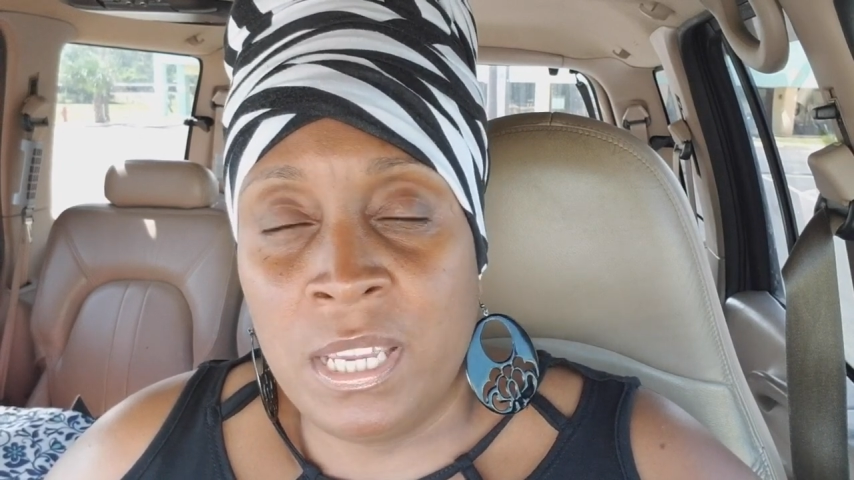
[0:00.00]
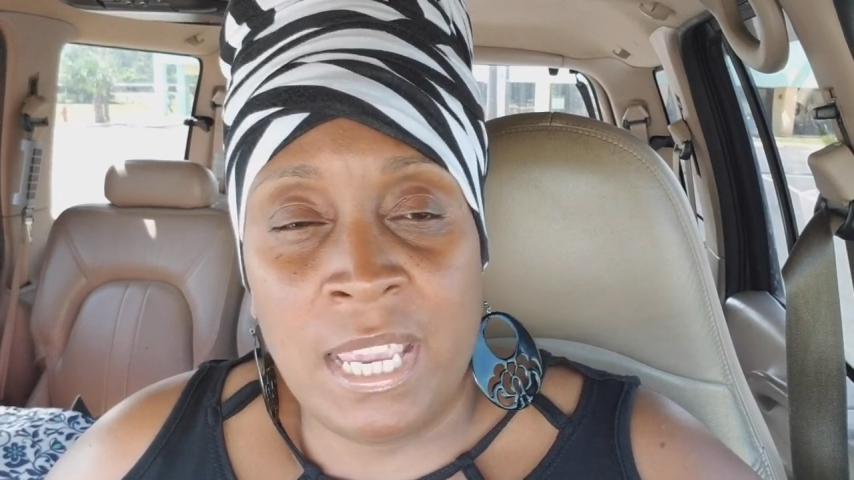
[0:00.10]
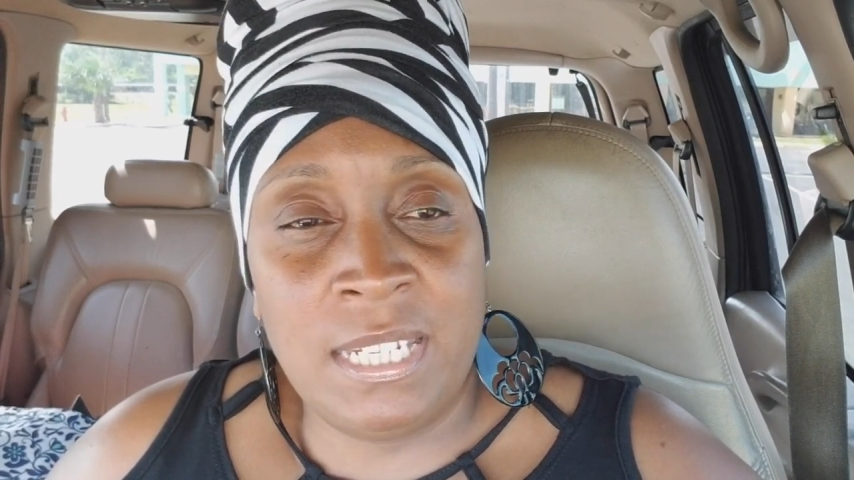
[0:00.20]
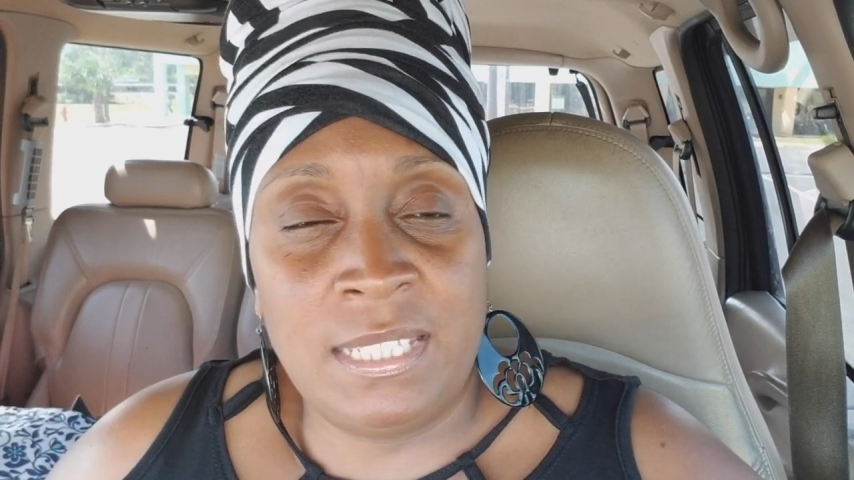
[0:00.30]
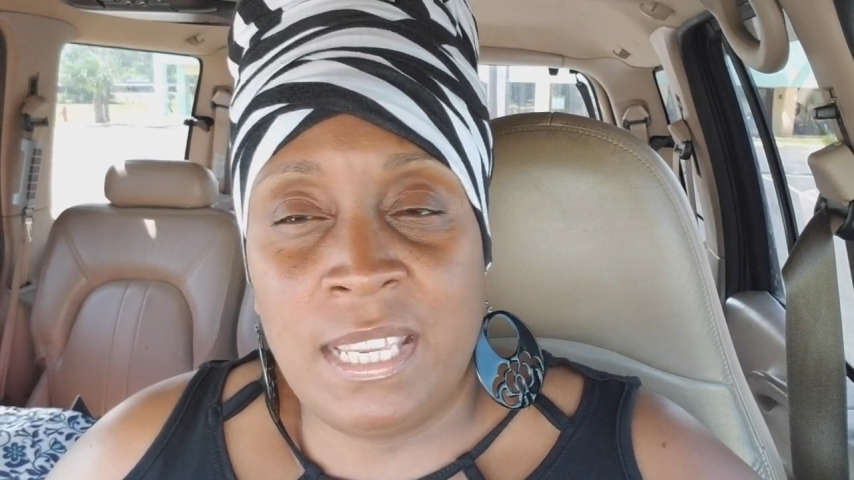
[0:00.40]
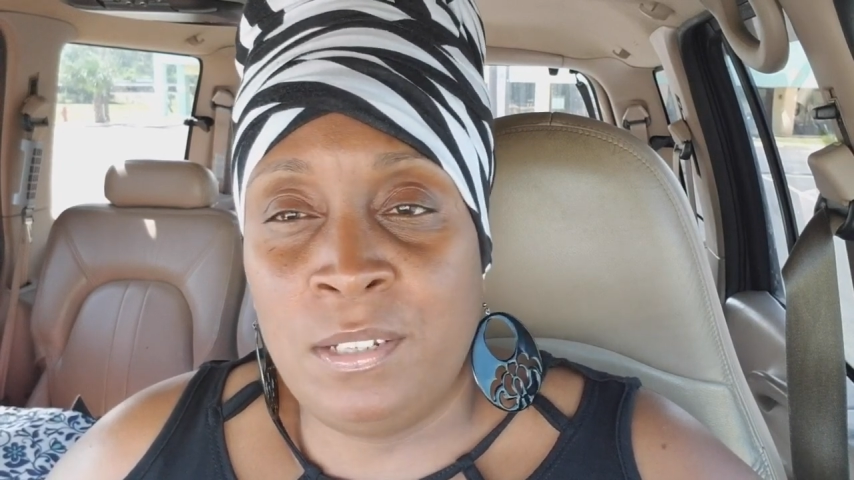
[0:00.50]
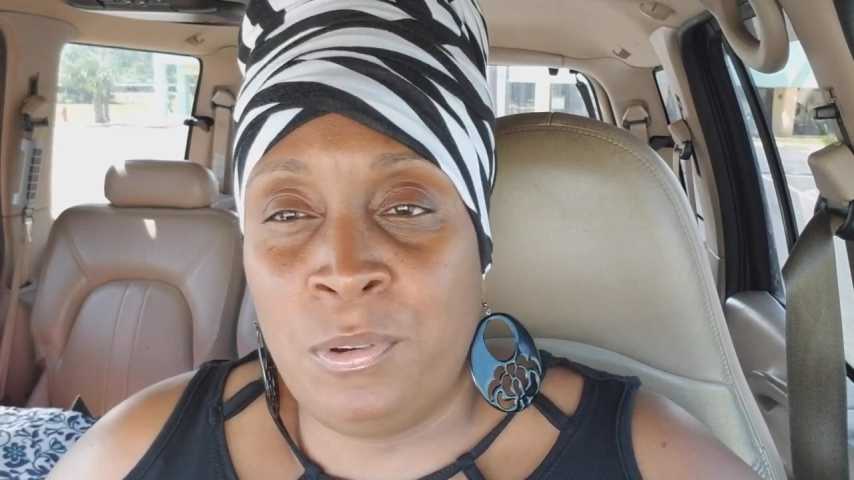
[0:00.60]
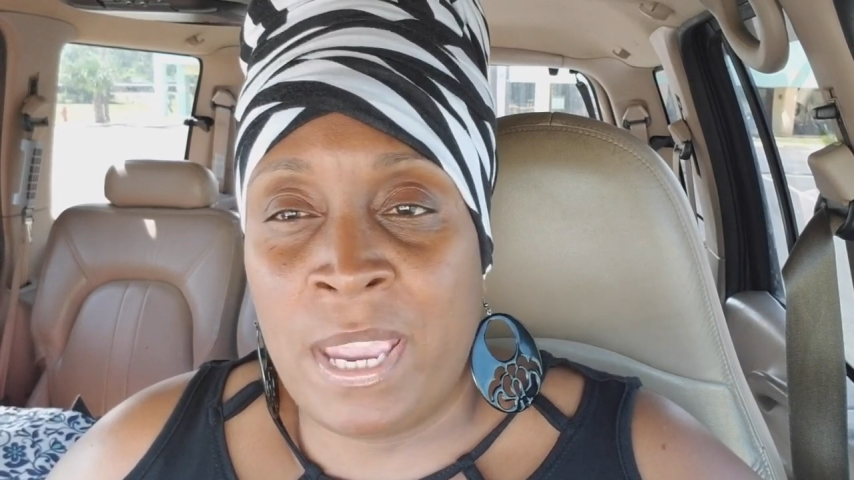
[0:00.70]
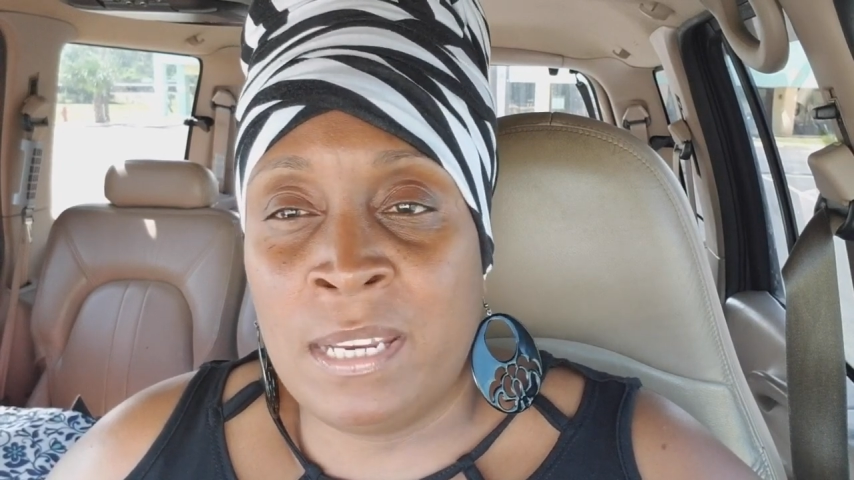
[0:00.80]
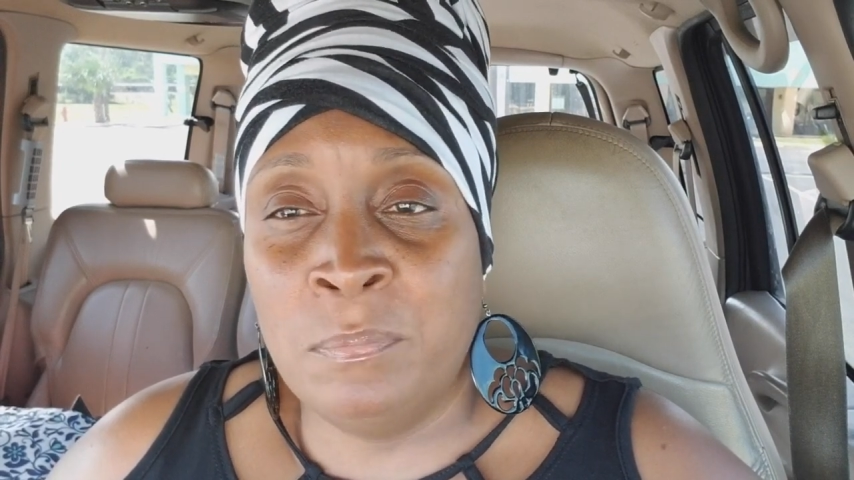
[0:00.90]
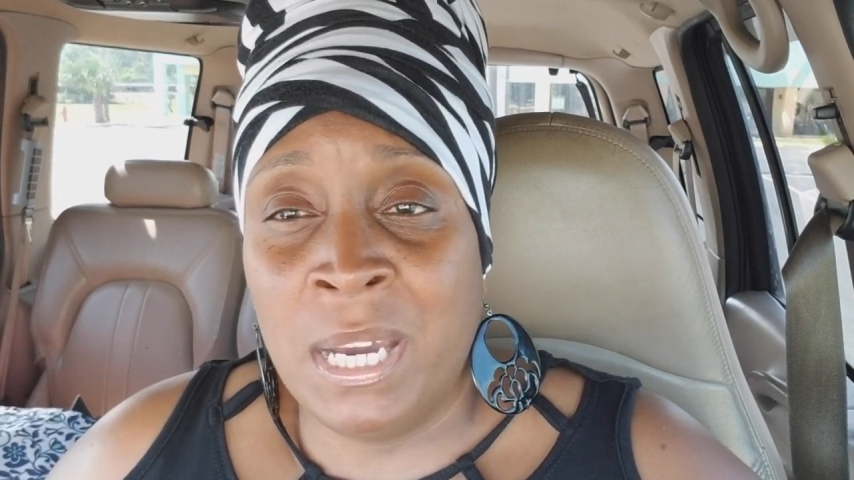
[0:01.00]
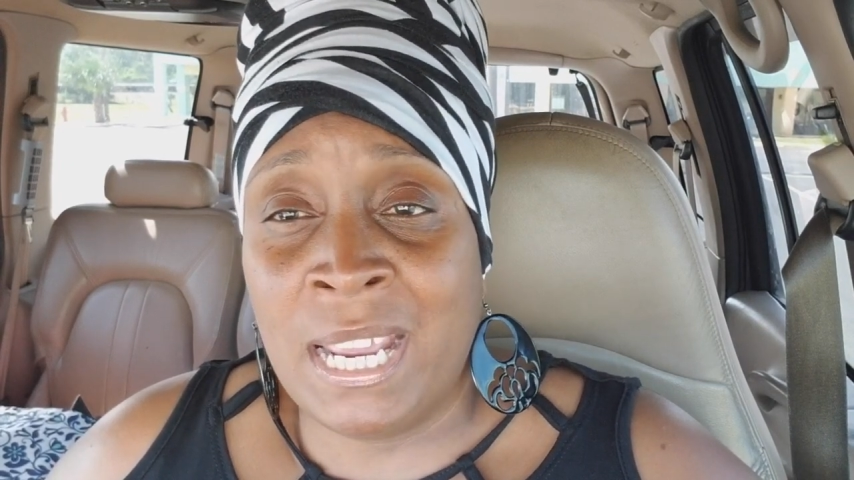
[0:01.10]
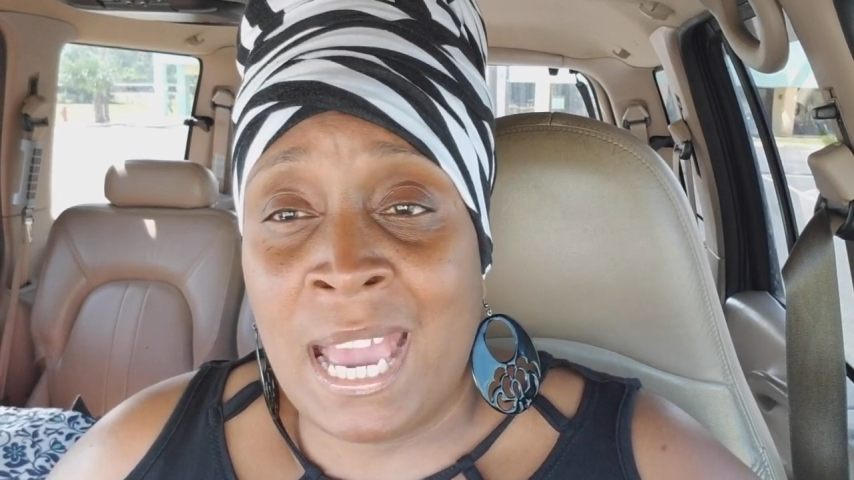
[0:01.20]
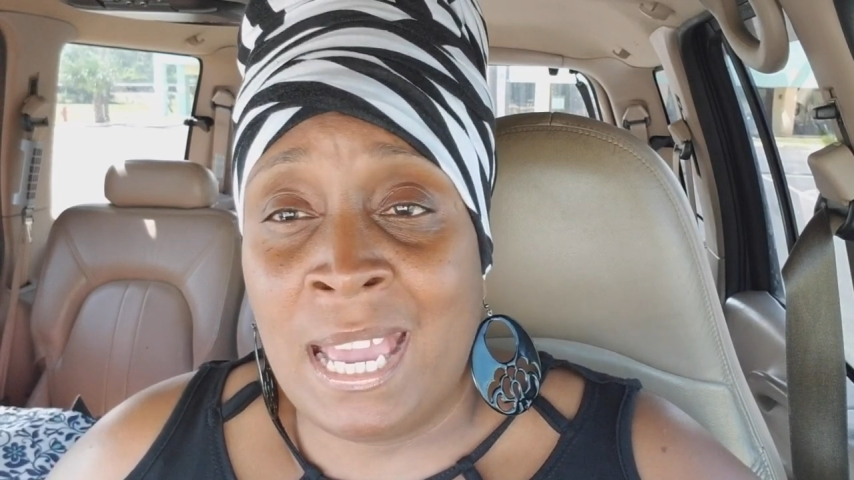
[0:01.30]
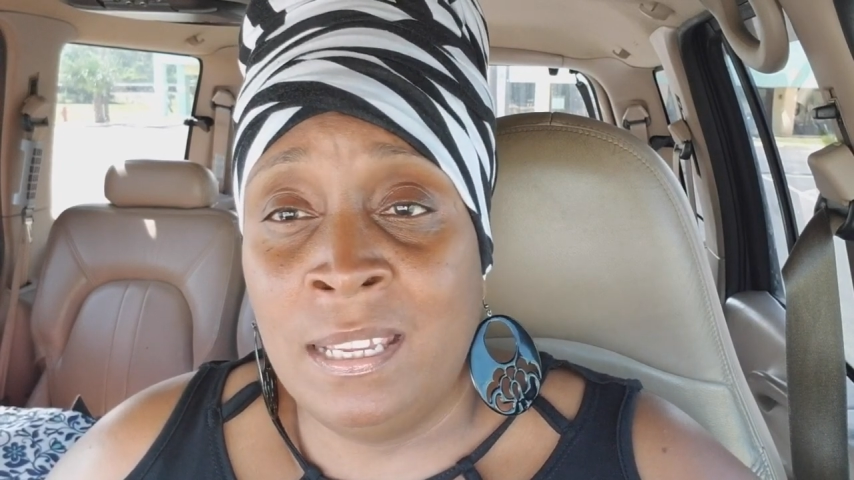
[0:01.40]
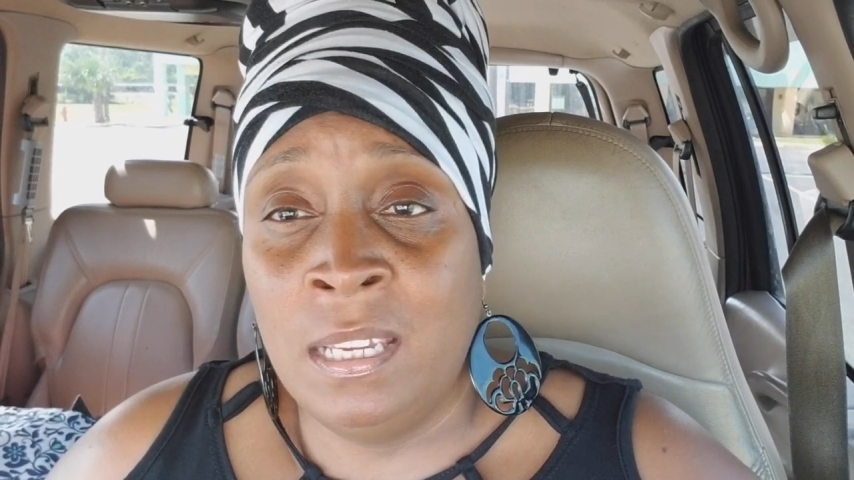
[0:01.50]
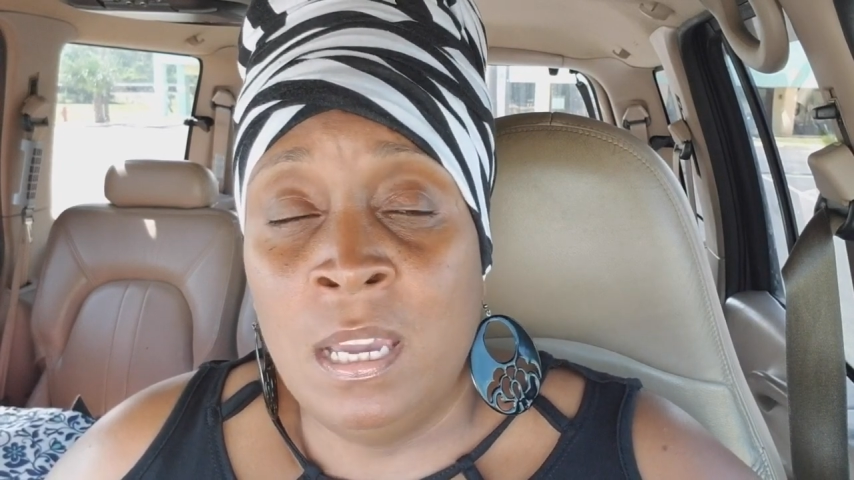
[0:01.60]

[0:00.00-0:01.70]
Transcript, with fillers: and he said grandmother.